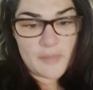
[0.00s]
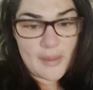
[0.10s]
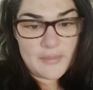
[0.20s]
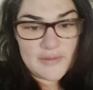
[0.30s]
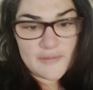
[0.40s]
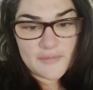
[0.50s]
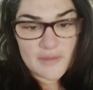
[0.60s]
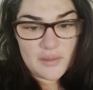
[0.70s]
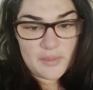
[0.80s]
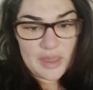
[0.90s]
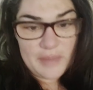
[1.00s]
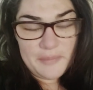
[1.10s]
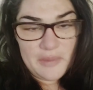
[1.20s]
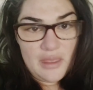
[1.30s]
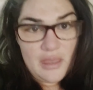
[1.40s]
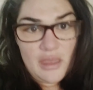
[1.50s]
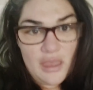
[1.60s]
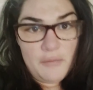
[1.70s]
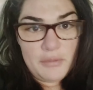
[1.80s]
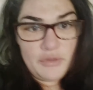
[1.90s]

baptism is gonna be. I've been